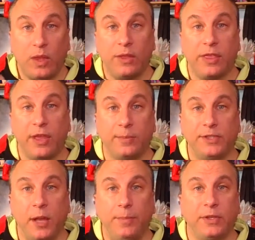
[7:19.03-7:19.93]
the
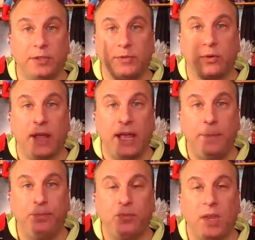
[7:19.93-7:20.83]
thumbs up, and
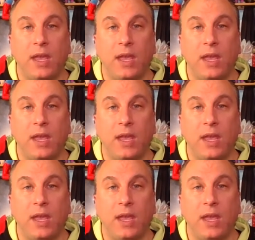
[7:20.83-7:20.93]
subscribe.